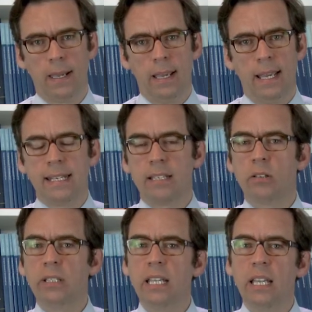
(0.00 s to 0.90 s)
It is
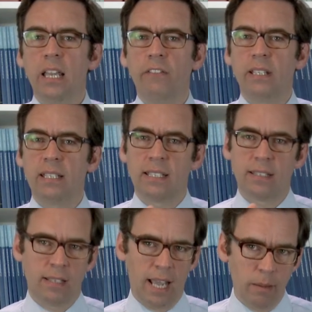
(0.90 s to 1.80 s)
only if it is
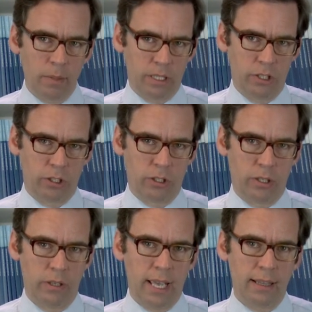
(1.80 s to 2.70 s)
established
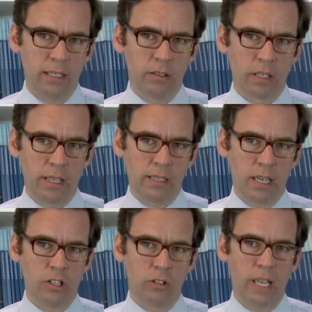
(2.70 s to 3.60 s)
that the
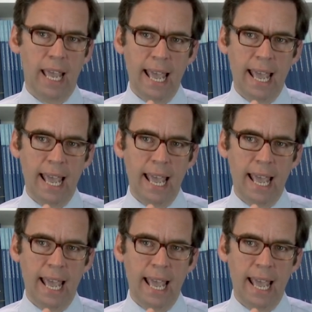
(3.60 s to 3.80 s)
organization